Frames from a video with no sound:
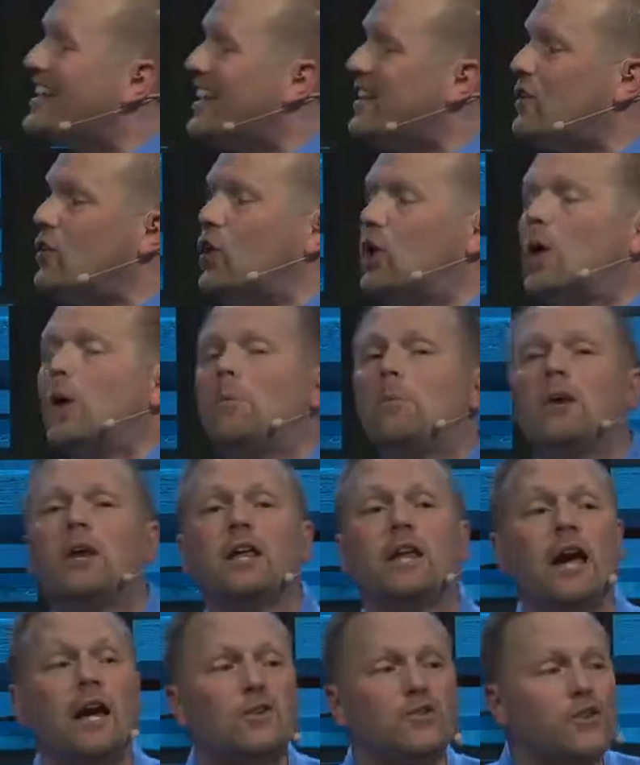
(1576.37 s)
and the
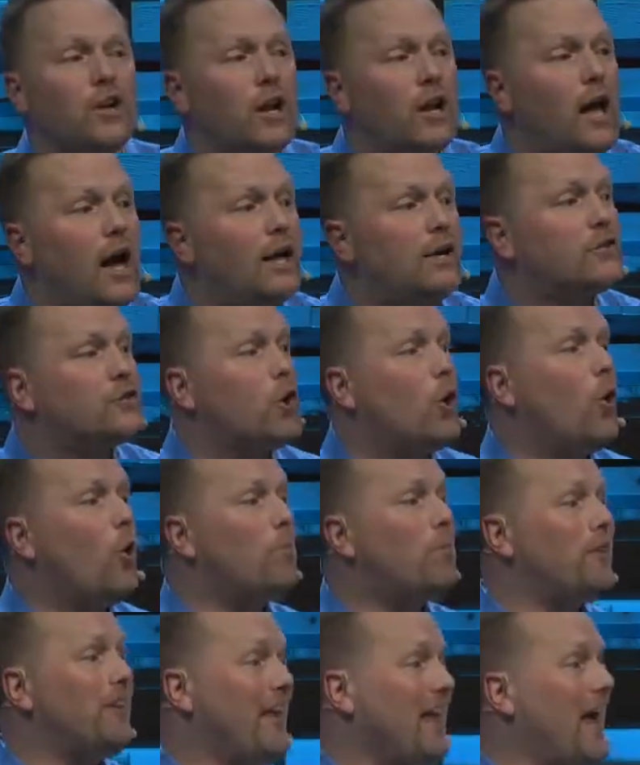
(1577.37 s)
communication line is
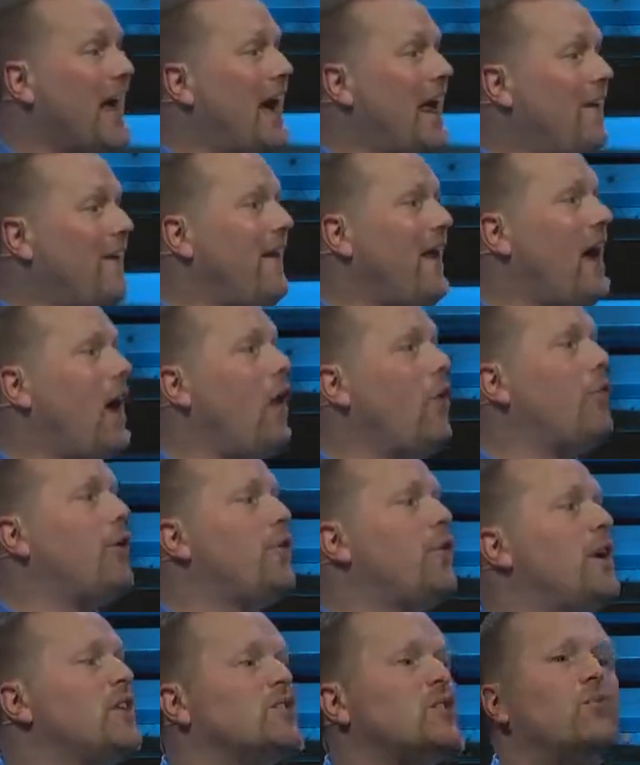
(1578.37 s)
open, and now
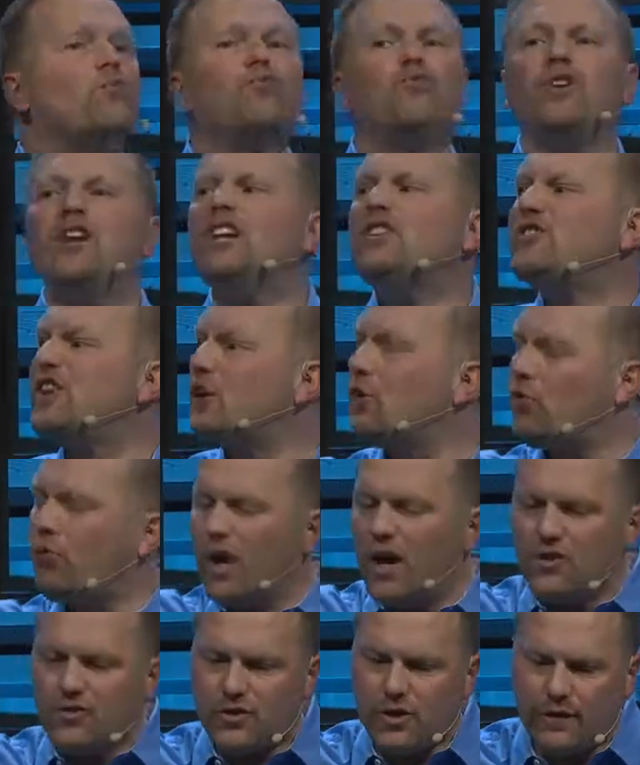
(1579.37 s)
there is a
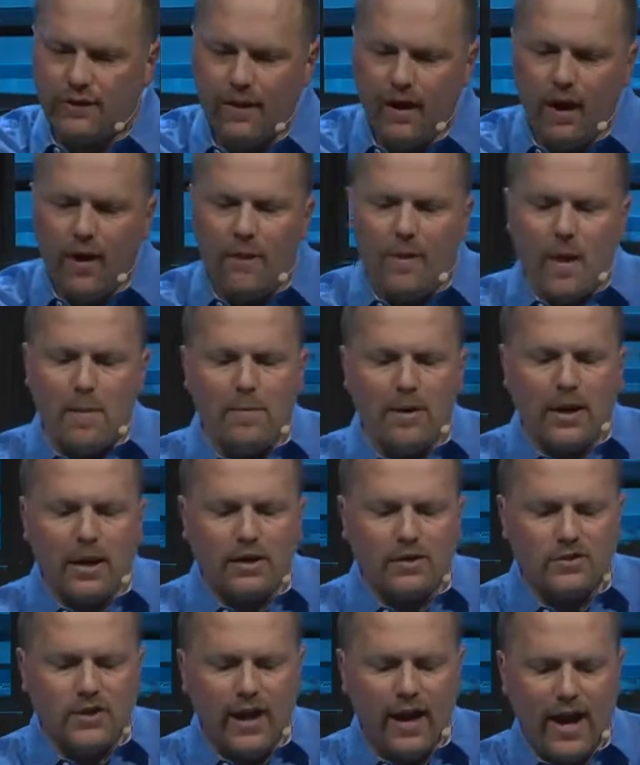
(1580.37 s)
regeneration that
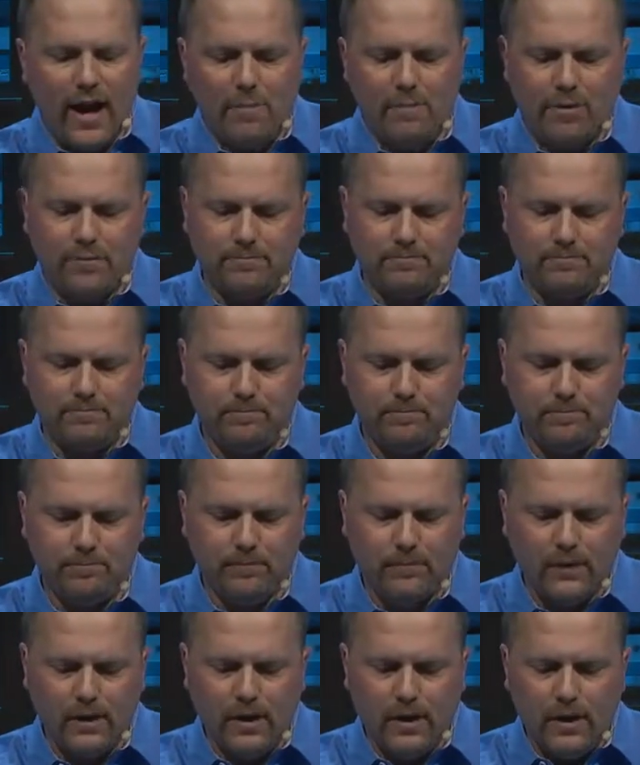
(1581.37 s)
begins to happen.
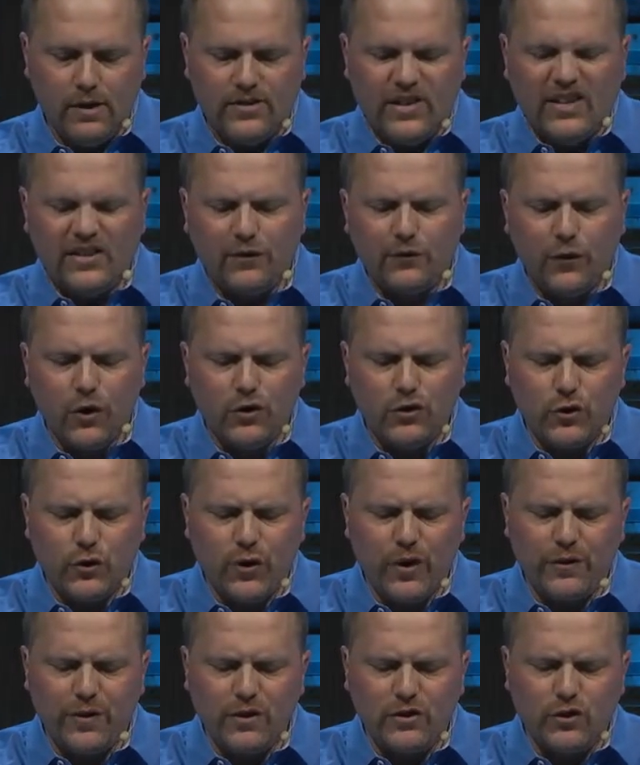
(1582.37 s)
It says in 1
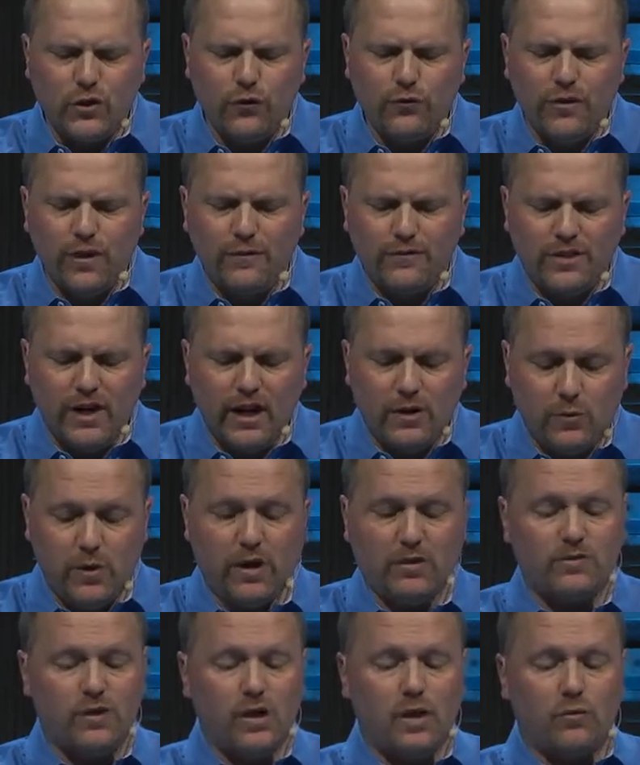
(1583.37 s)
Corinthians 2.15, as we
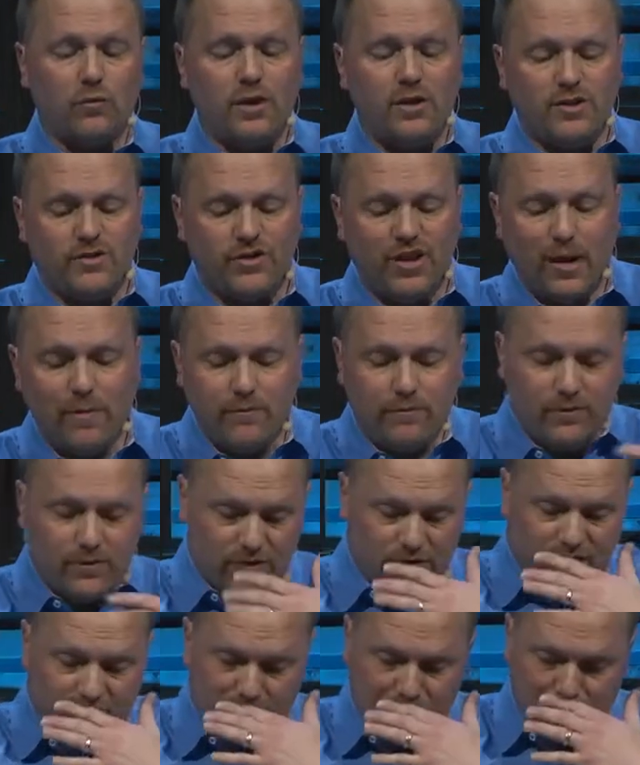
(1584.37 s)
continue to read the same
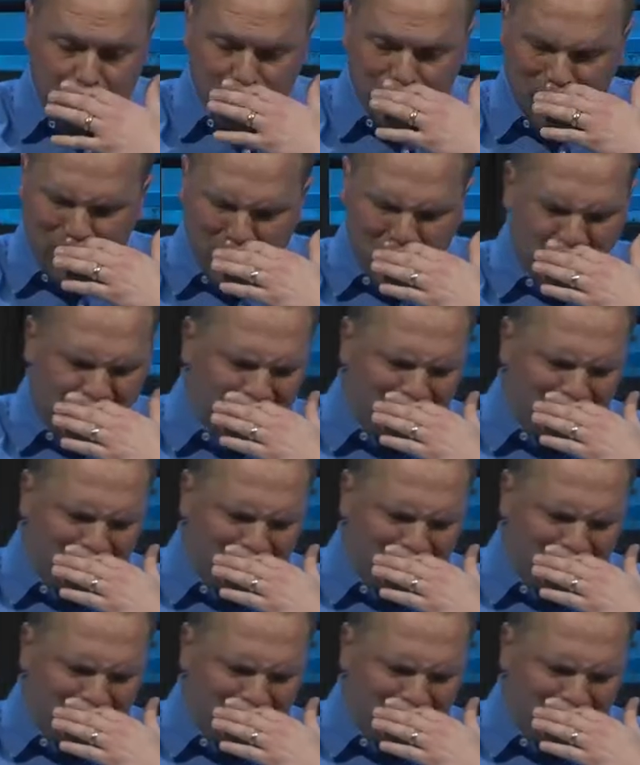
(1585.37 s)
set of verses,